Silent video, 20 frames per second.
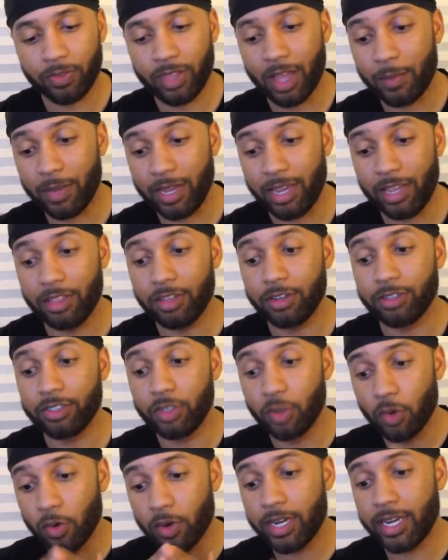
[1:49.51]
I'm either
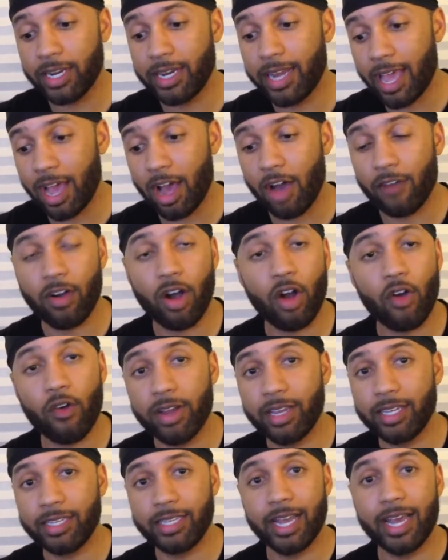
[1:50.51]
doing it now, I've
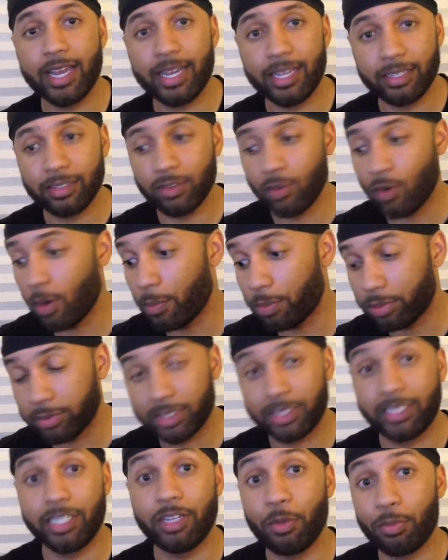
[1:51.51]
already done it, or I'm
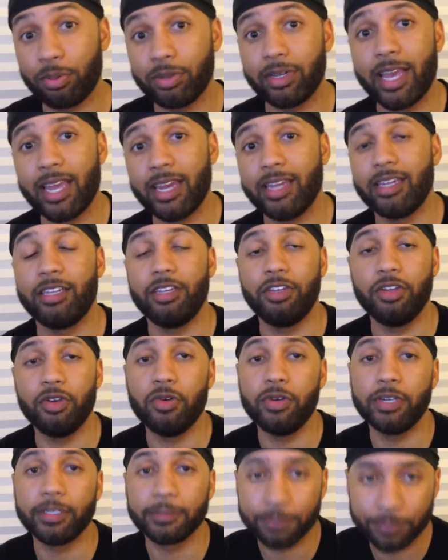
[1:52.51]
still planning to
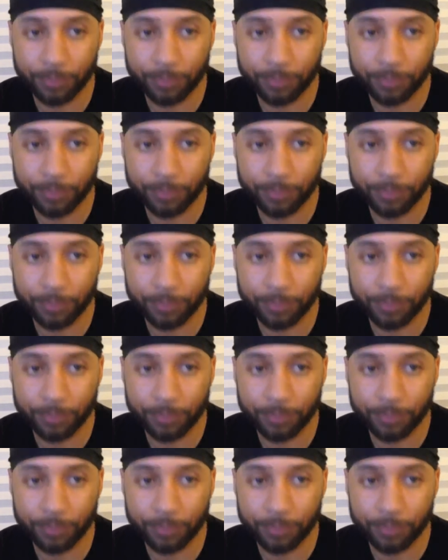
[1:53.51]
do it.